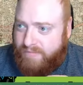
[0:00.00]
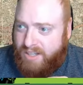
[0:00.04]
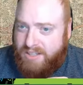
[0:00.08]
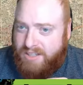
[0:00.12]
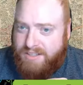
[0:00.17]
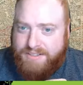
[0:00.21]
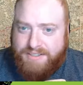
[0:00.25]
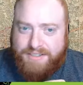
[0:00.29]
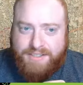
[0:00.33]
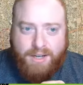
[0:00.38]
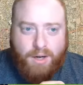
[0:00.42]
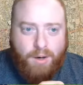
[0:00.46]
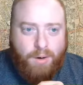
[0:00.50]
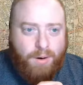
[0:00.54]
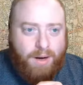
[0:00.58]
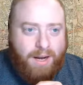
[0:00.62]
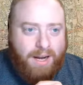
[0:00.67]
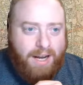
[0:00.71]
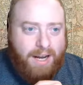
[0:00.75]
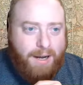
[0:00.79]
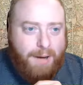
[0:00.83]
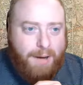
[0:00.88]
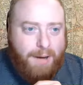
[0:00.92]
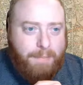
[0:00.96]
So,
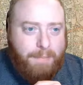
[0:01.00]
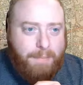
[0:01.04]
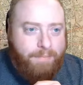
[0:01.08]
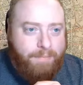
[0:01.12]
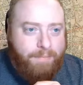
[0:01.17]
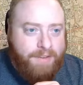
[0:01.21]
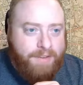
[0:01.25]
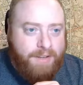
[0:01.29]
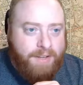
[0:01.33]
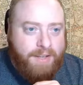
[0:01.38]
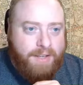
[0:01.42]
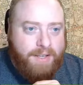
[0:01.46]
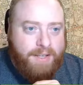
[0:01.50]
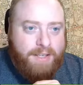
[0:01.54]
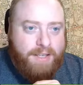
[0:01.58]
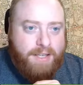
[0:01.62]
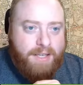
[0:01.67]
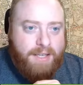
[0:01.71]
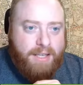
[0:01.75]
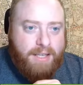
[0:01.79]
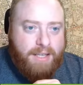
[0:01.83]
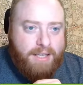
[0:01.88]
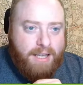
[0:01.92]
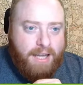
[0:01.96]
um,
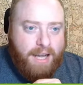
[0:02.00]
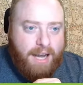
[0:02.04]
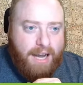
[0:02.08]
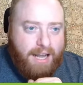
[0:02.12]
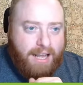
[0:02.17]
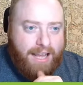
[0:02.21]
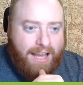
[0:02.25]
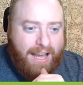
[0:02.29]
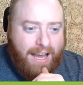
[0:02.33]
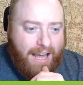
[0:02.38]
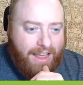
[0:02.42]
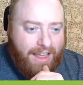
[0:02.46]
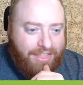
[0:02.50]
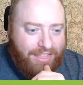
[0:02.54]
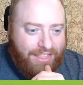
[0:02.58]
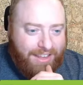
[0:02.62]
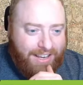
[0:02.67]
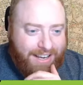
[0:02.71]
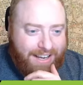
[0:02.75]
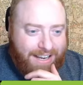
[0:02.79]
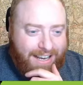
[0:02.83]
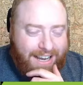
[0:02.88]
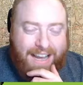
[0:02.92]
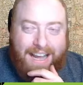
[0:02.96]
yeah, I
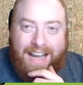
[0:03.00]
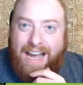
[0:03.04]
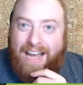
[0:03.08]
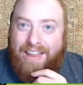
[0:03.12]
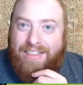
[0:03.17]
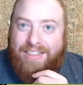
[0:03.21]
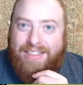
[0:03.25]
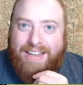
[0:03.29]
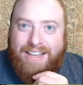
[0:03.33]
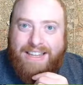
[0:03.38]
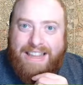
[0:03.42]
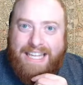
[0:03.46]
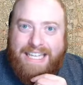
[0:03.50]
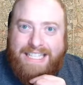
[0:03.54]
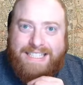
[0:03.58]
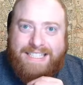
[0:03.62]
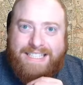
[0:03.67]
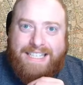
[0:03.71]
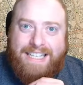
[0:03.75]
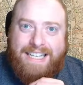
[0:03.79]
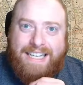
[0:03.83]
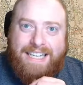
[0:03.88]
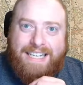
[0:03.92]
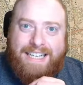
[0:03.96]
think uh, I think that's
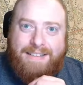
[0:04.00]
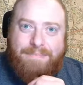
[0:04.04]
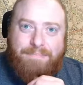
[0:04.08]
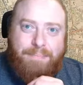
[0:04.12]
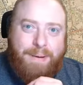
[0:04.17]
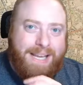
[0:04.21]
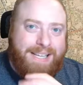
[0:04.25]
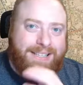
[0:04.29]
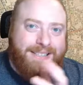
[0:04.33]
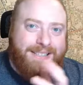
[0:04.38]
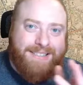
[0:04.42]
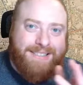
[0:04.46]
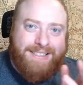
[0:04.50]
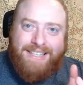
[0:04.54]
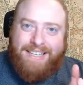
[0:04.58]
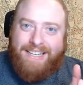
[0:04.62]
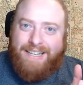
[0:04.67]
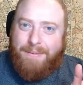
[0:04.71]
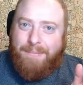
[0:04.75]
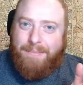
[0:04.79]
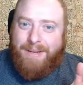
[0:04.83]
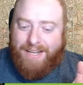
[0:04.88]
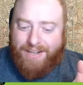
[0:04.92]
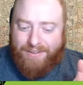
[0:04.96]
basically going to
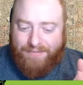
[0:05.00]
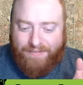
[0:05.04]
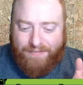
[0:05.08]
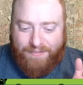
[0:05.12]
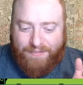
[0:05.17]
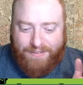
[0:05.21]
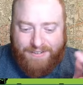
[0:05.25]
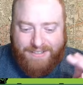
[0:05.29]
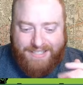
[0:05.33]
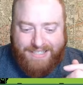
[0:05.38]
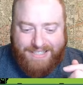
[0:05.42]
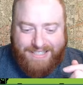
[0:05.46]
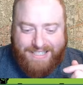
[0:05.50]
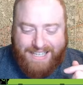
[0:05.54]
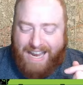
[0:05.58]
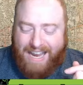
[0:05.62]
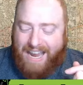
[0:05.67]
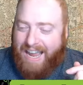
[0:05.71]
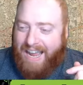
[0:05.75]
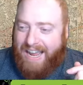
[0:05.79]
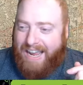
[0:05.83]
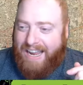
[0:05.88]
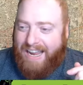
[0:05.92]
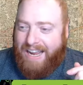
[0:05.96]
be it for
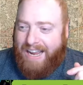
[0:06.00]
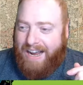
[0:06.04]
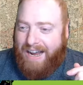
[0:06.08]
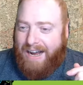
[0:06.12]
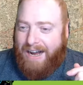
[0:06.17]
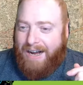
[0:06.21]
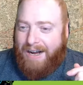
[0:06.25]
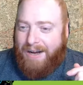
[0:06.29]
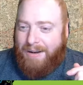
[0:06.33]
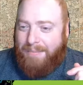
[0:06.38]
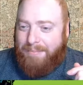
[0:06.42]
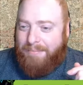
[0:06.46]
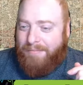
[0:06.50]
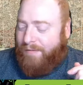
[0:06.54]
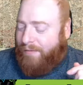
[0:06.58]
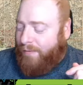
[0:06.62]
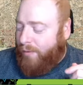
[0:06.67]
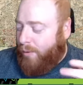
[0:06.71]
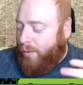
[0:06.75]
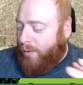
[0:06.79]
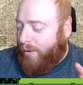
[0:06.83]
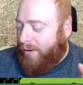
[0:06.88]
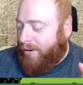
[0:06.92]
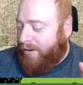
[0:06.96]
today. Um,
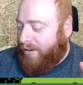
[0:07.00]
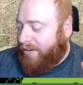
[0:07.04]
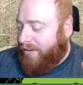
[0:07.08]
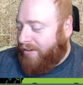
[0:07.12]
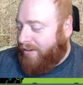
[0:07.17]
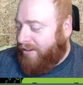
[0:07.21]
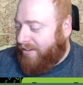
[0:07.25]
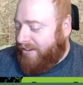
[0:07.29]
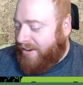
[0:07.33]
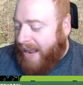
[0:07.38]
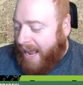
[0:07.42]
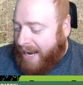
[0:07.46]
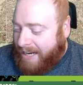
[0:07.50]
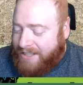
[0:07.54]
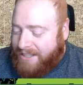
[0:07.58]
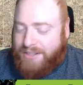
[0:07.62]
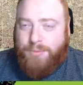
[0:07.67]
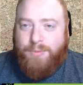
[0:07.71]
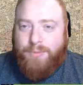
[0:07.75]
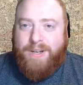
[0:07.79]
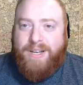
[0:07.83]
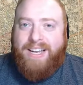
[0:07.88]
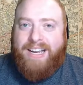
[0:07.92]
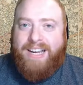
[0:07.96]
for next
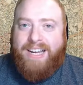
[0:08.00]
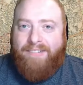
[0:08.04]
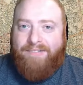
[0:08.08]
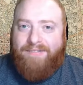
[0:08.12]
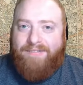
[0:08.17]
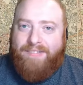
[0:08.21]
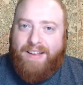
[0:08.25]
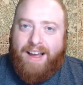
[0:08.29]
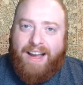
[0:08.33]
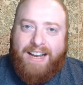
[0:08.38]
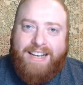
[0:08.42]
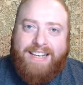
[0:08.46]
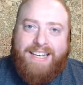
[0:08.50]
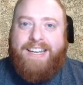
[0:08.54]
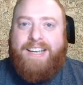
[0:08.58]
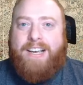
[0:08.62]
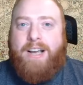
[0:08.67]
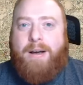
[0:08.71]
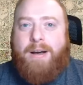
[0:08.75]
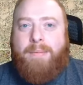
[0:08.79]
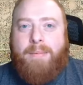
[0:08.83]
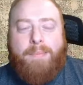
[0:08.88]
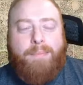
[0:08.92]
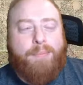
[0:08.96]
week, i I need to
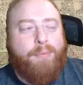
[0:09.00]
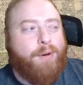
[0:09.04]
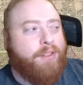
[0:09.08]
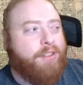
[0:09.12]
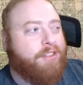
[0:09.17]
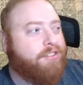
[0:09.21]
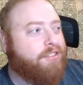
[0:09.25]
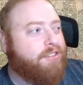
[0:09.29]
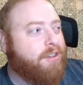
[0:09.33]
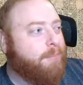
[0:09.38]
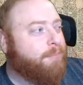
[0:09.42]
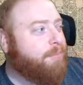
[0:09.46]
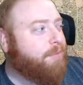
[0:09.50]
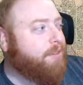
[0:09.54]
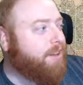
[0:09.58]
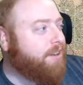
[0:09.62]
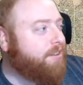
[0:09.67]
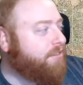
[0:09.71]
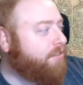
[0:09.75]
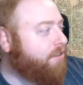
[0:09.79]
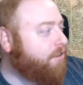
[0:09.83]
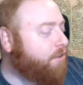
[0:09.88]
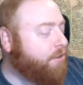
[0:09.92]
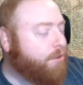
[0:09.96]
come up with something
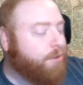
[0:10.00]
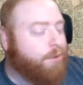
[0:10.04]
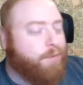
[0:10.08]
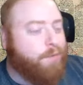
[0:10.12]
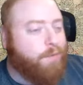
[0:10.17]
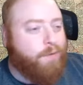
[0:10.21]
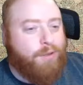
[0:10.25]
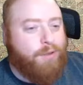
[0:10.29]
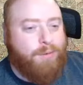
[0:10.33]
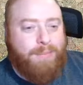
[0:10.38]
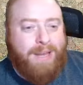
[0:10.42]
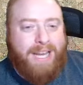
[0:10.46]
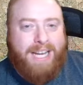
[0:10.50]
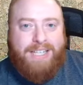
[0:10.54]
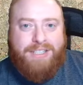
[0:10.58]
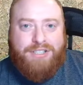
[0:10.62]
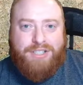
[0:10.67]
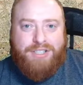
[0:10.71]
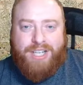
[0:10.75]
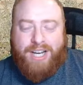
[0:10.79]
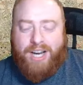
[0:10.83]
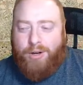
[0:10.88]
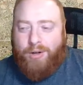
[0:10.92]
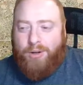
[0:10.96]
to do for the main
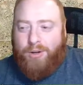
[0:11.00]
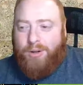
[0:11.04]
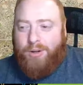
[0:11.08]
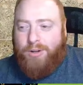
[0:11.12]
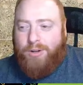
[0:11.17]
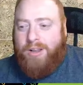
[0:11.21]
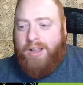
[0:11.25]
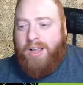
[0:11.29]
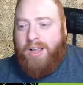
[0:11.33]
channel.